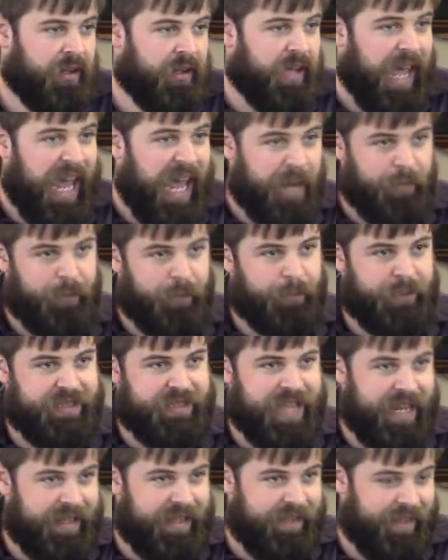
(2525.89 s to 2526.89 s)
Abram
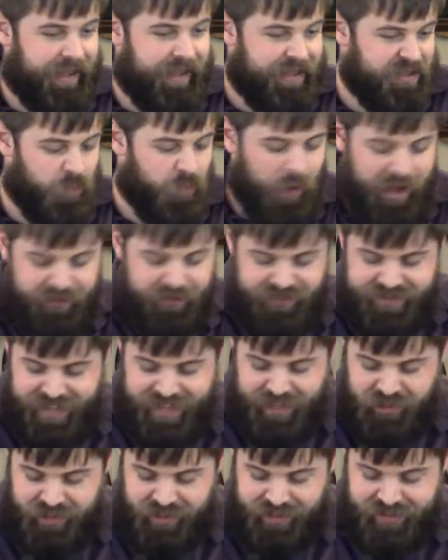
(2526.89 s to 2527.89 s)
pretending that his wife is
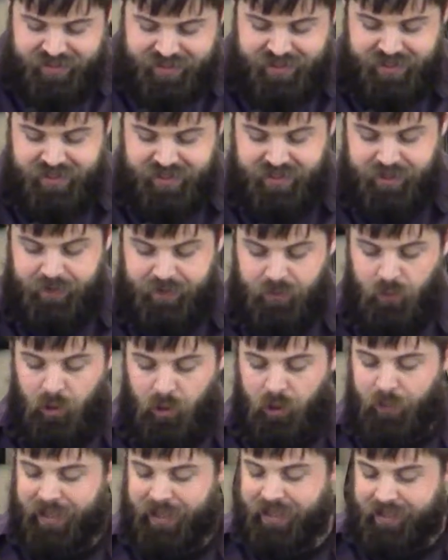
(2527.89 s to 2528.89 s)
actually his sister.
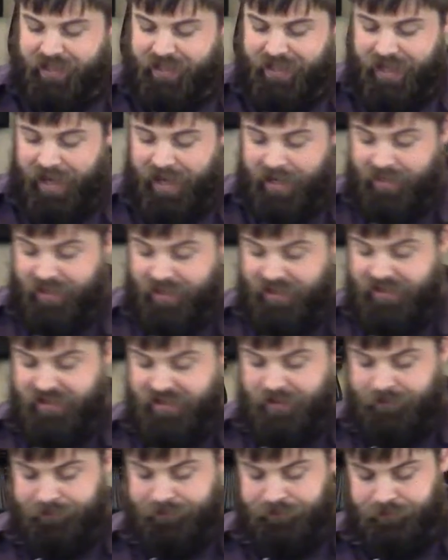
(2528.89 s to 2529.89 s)
What are we going to get out of
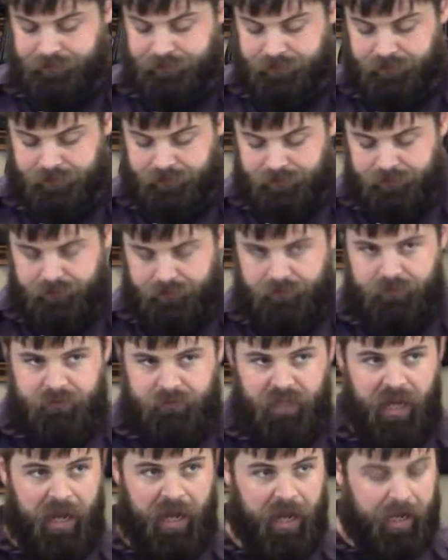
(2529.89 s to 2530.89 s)
this?
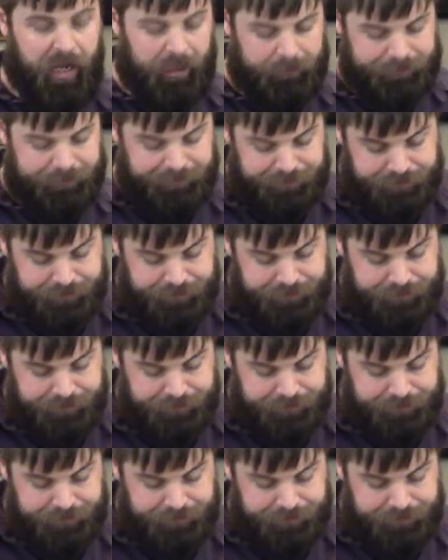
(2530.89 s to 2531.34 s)
Um,